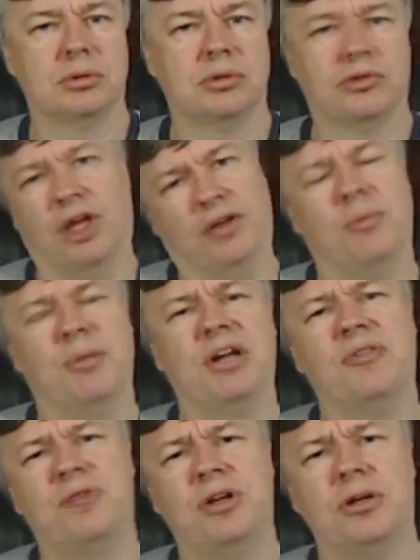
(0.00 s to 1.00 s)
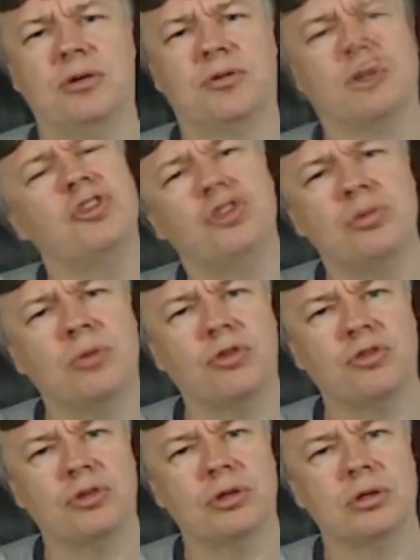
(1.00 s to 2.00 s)
Is that in the benefit of
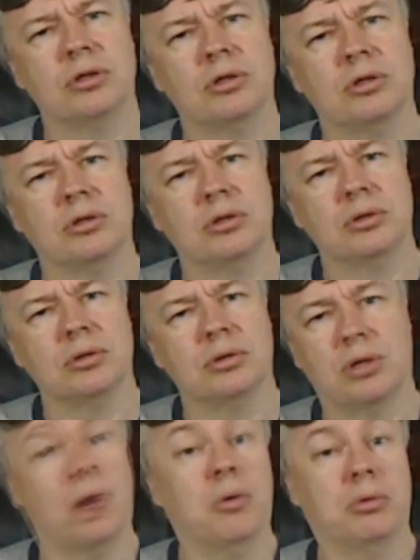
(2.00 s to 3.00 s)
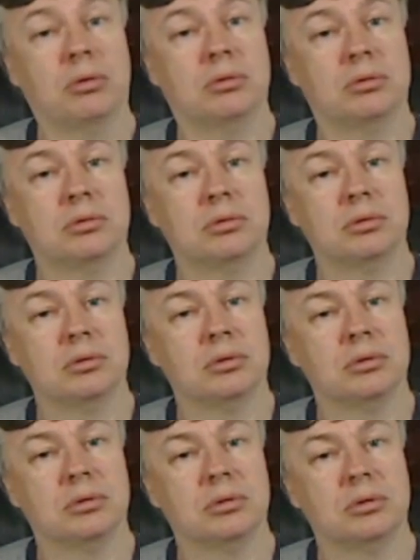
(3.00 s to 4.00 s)
consumers? No.
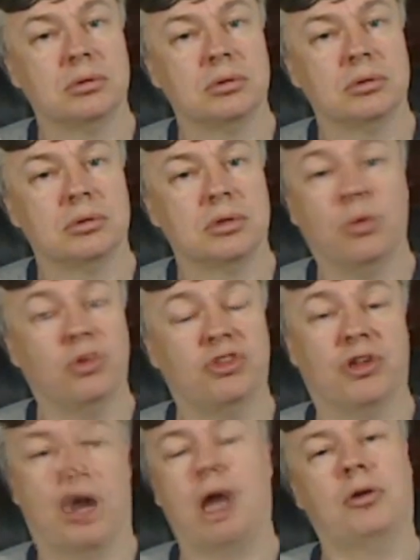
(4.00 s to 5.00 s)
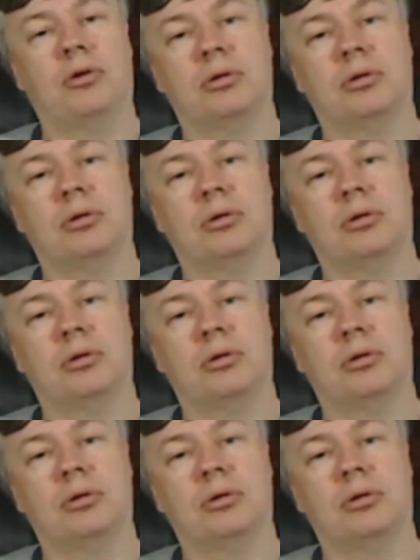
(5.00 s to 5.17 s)
That was not.